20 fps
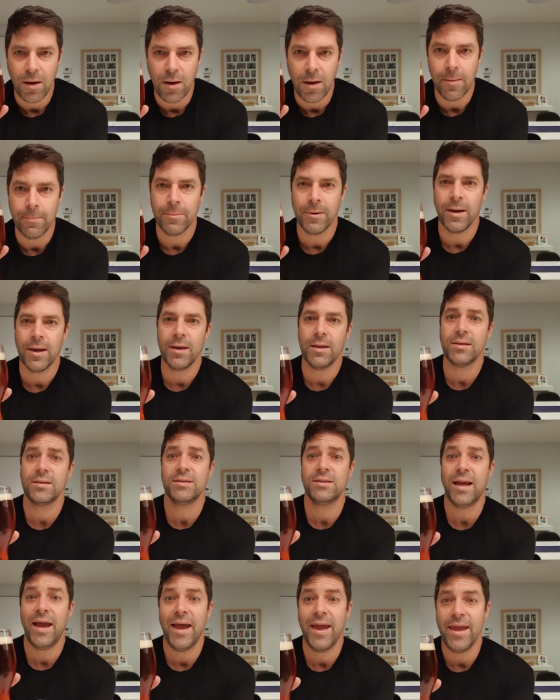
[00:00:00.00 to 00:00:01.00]
I'm gonna
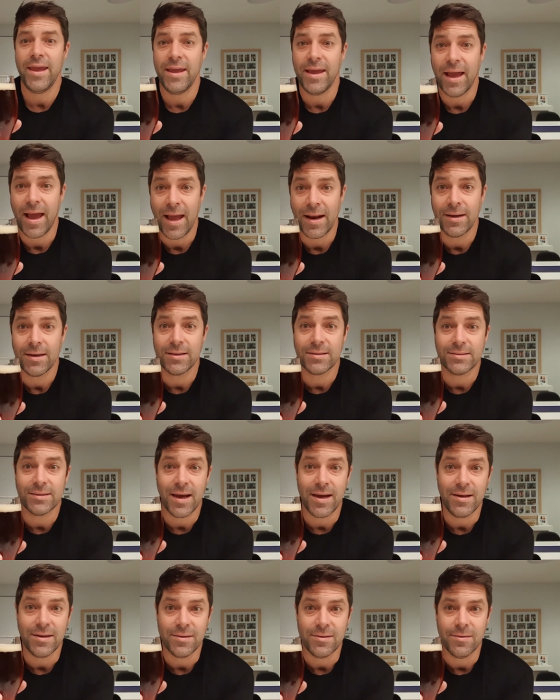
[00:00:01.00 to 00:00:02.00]
say
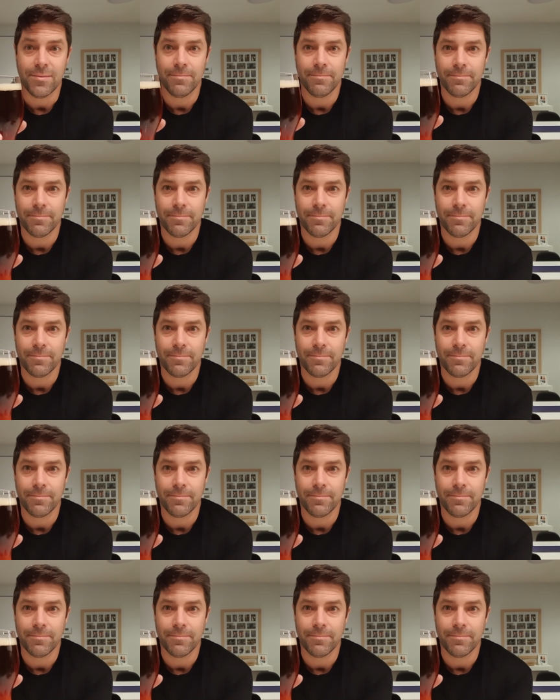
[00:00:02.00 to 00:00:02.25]
understated.